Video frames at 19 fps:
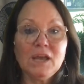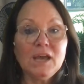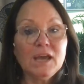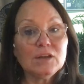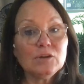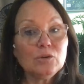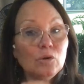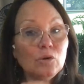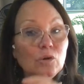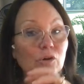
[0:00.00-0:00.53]

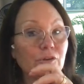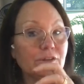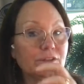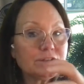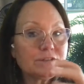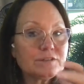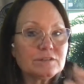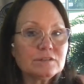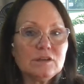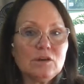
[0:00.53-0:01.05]
And all
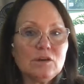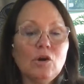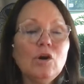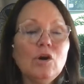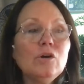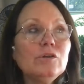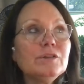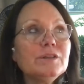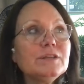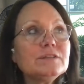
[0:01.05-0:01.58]
this
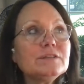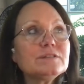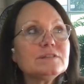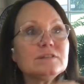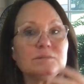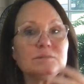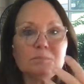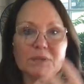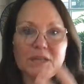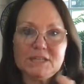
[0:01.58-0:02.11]

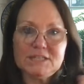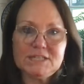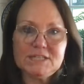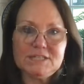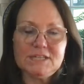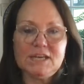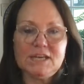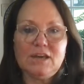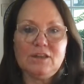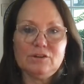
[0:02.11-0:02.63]
is blended
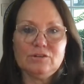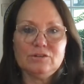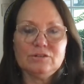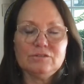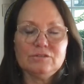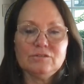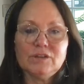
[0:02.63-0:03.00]
together.